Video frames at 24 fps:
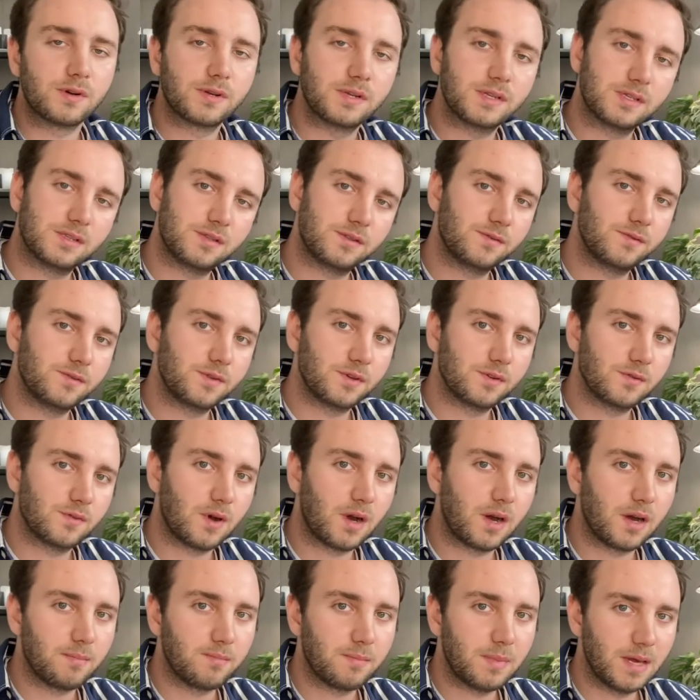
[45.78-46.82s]
this review,
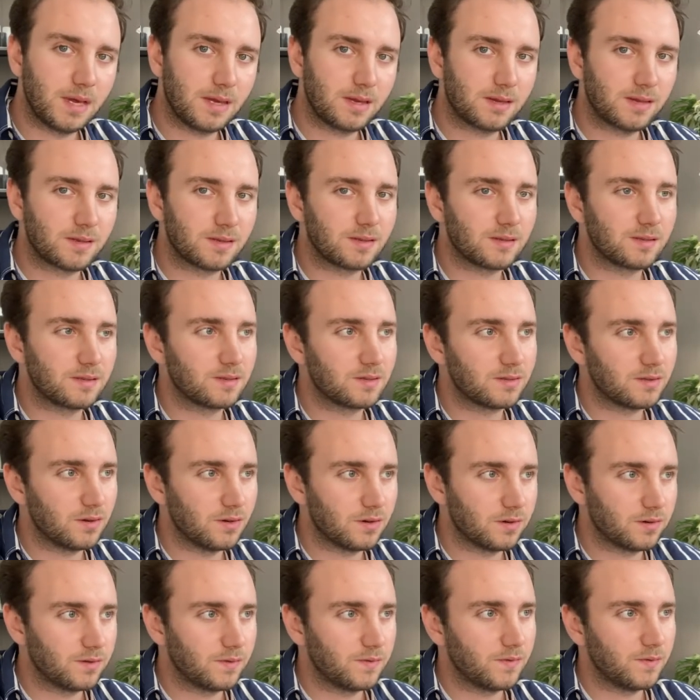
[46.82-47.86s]
I make
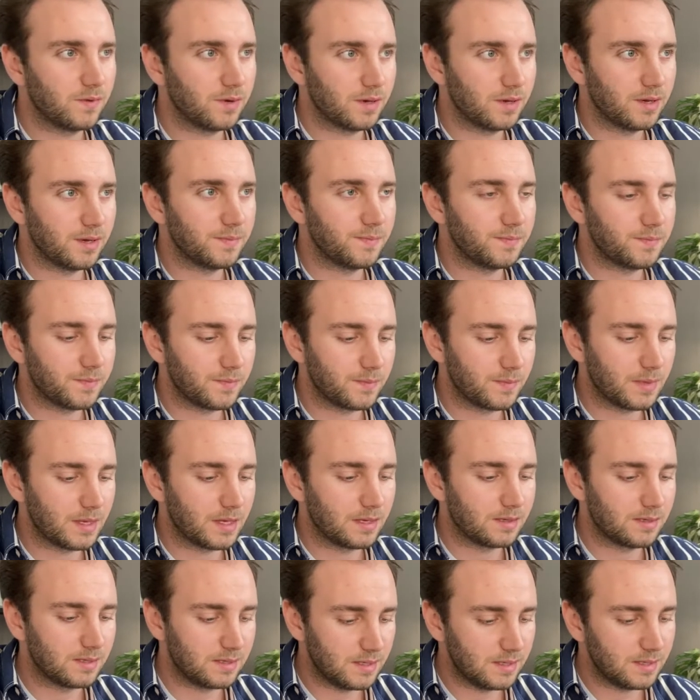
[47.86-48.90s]
sort of a
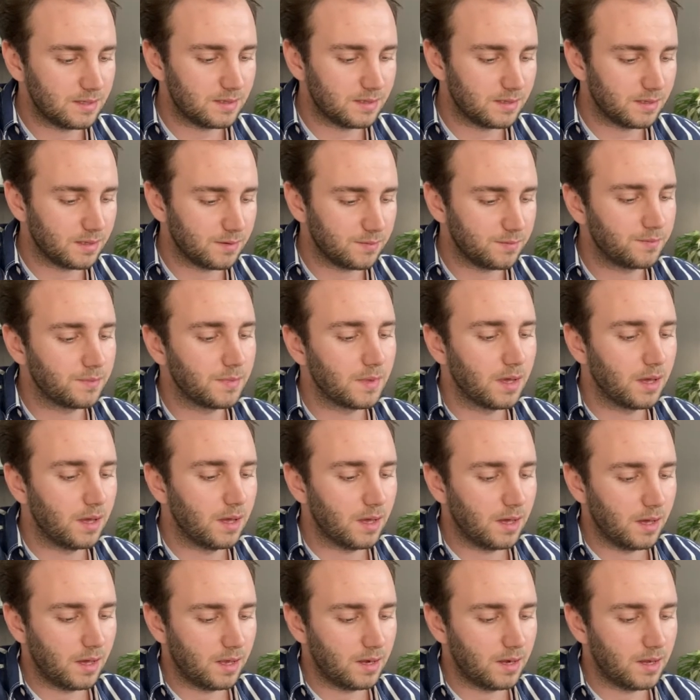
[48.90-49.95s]
system
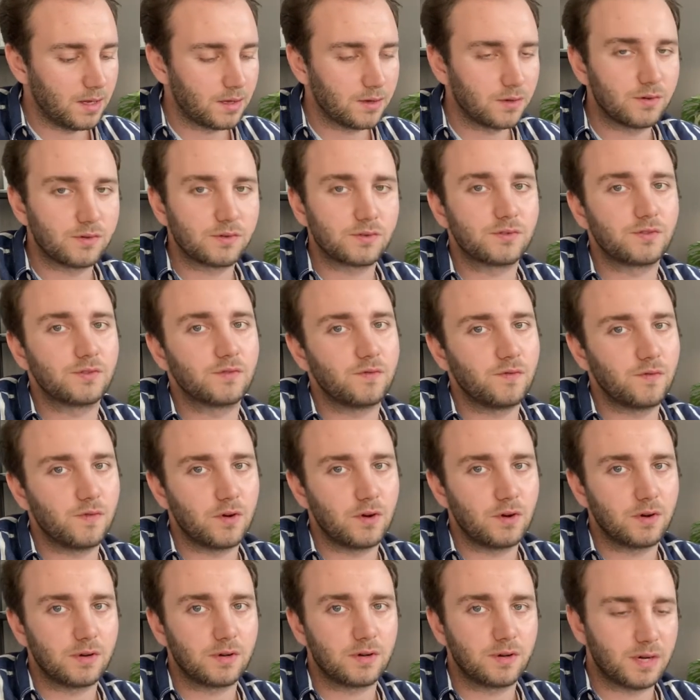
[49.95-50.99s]
and I go through
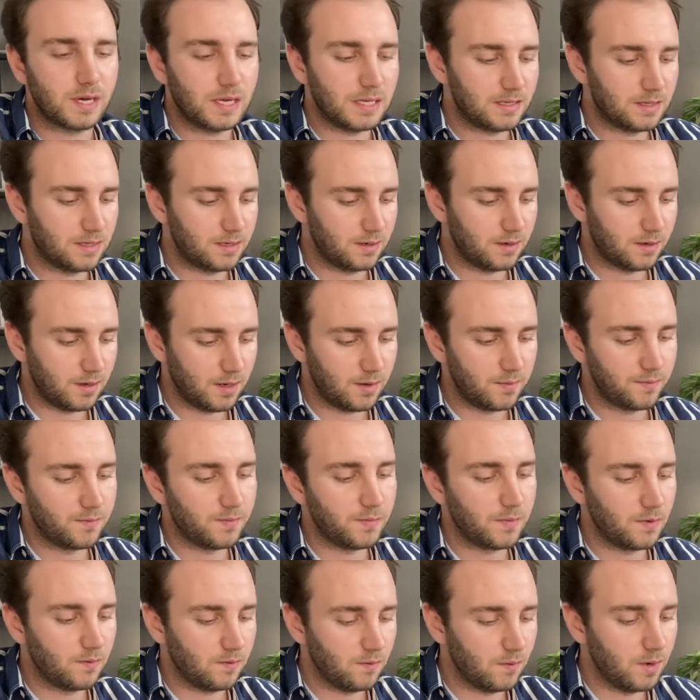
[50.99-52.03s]
4 criteria.
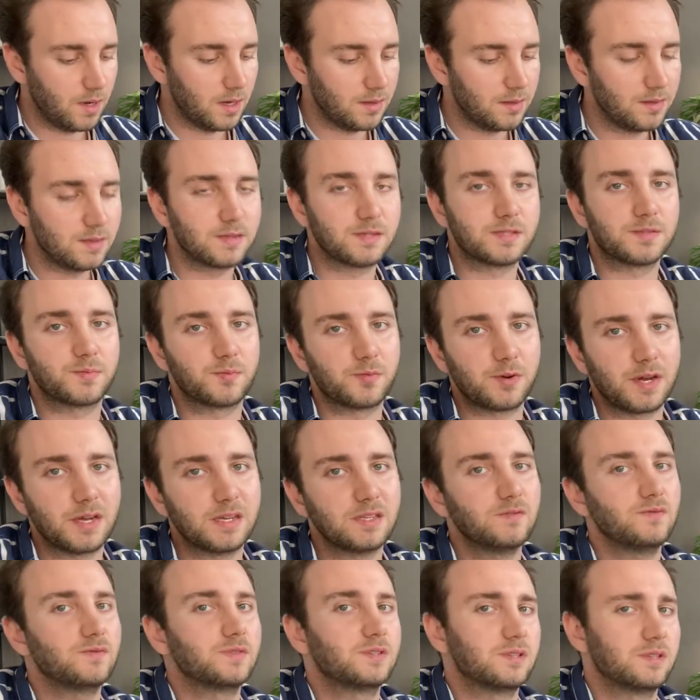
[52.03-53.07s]
One is
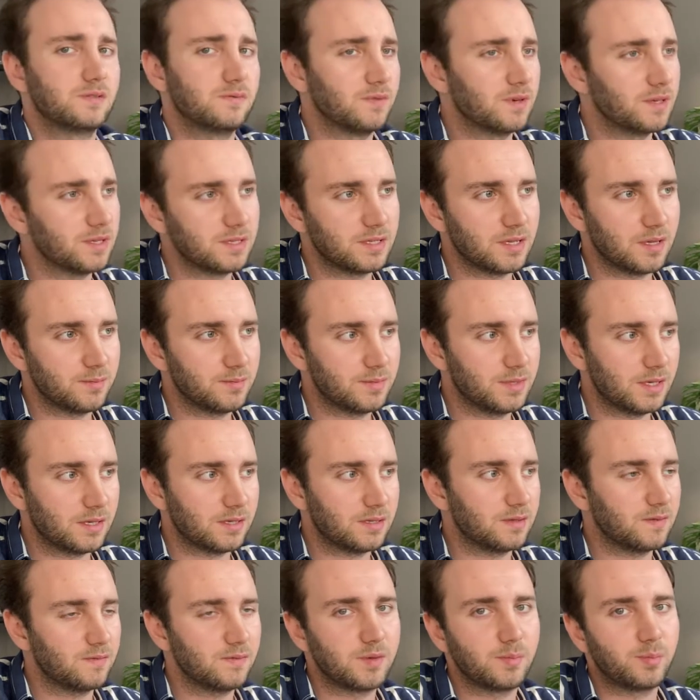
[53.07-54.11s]
price, which is very
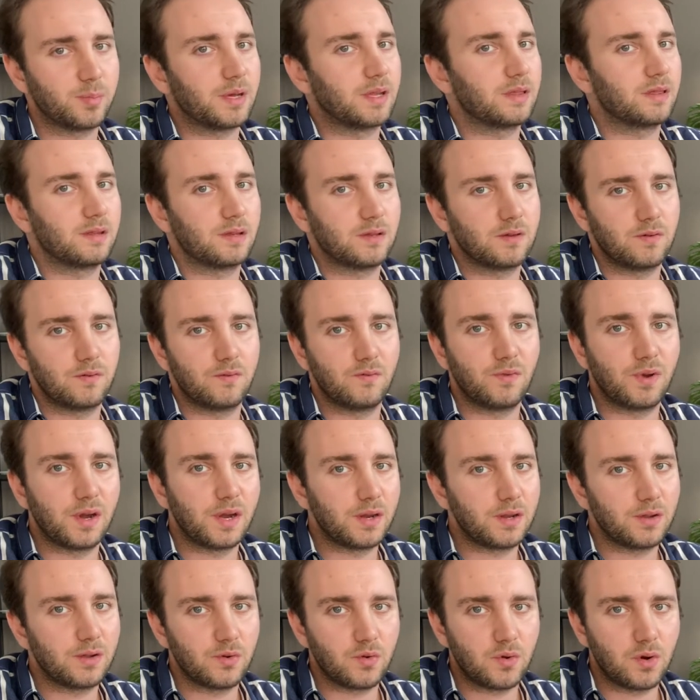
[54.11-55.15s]
subjective depending on where
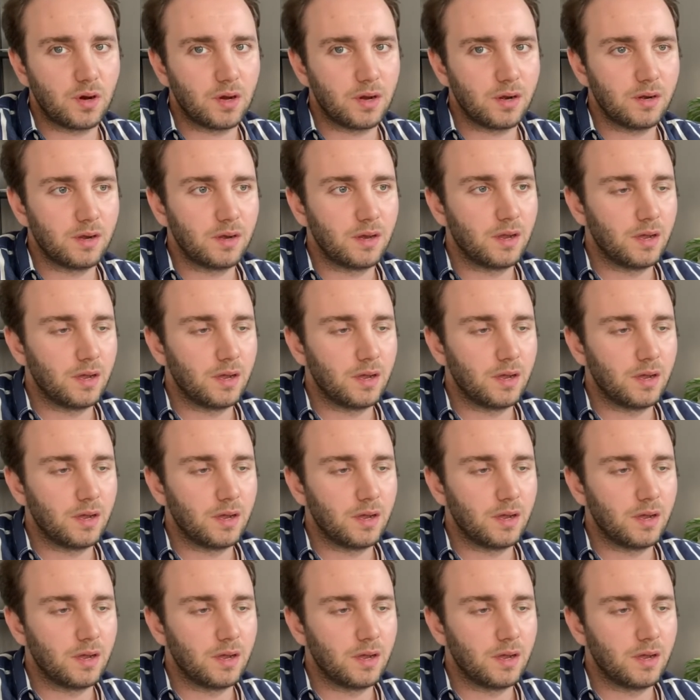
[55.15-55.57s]
you are